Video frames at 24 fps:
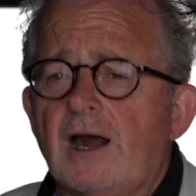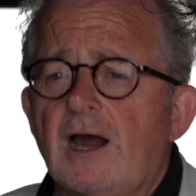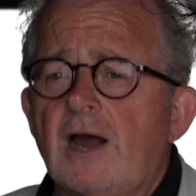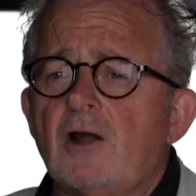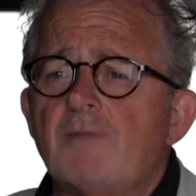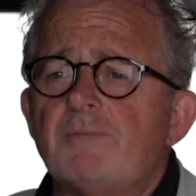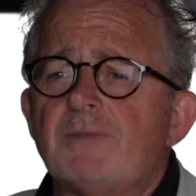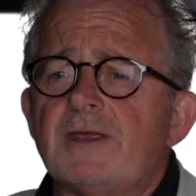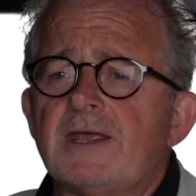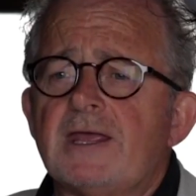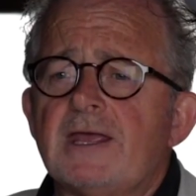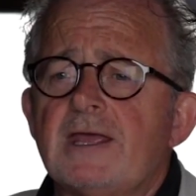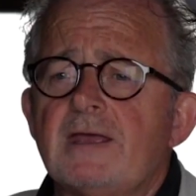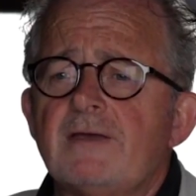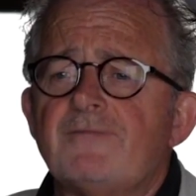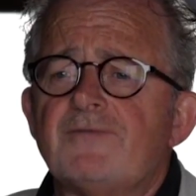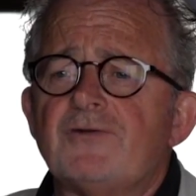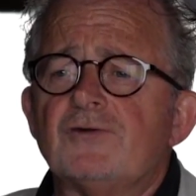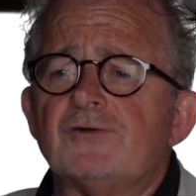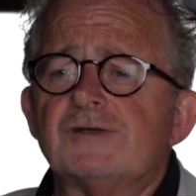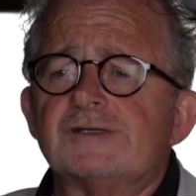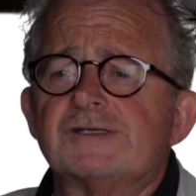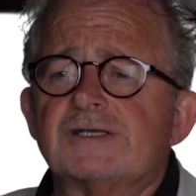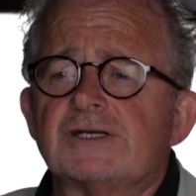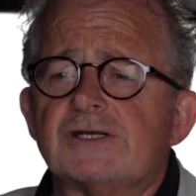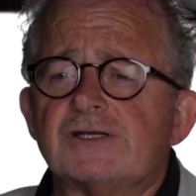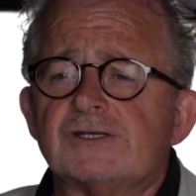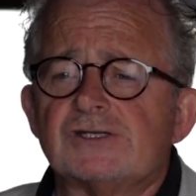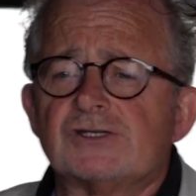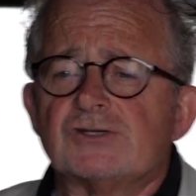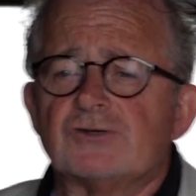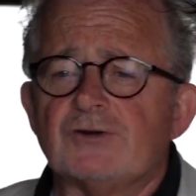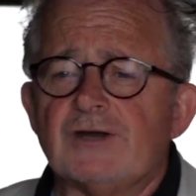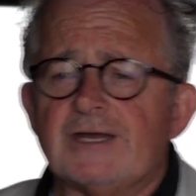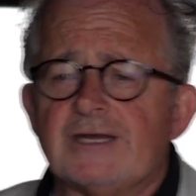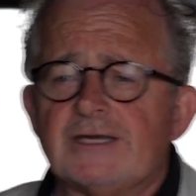our behaviour is
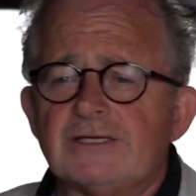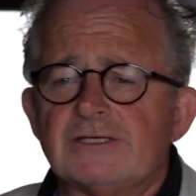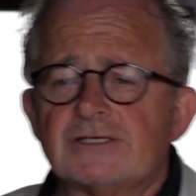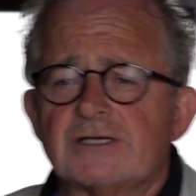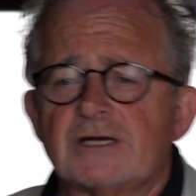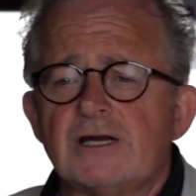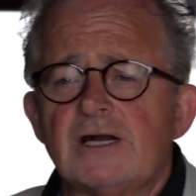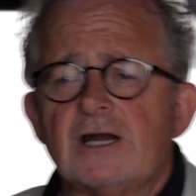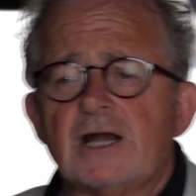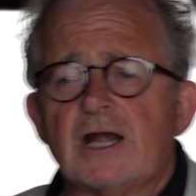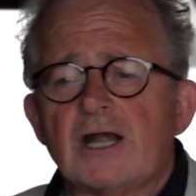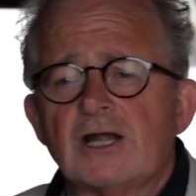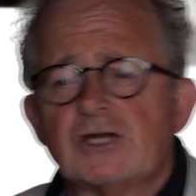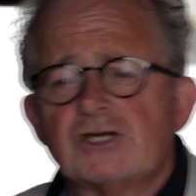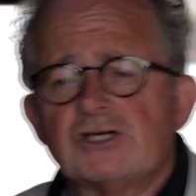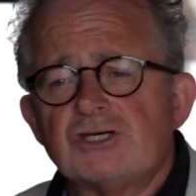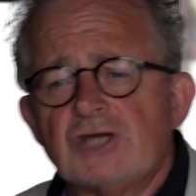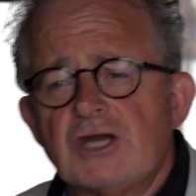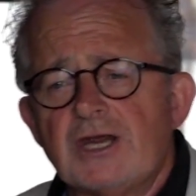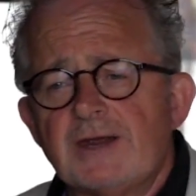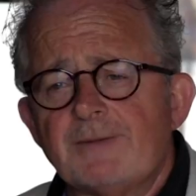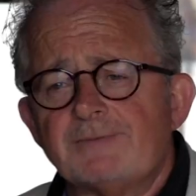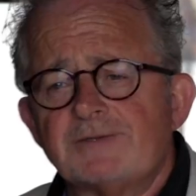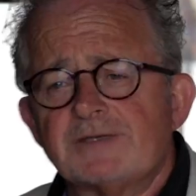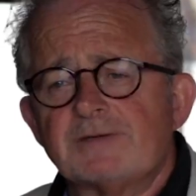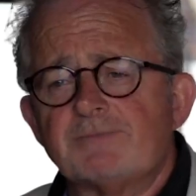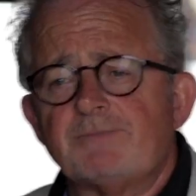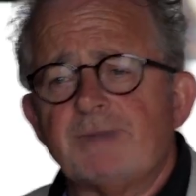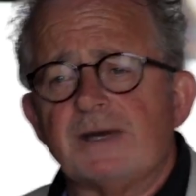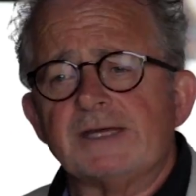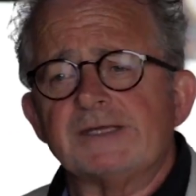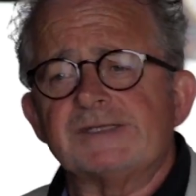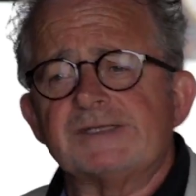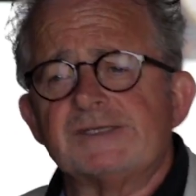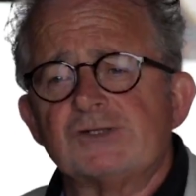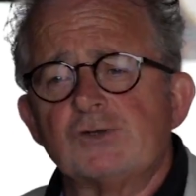constrained or shaped
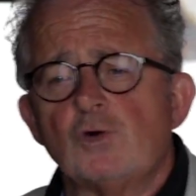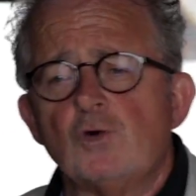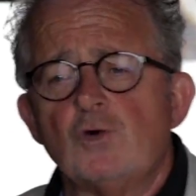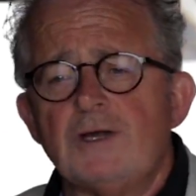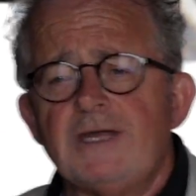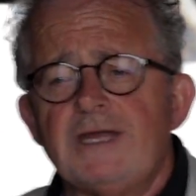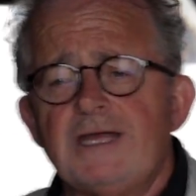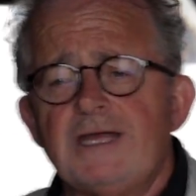by Stone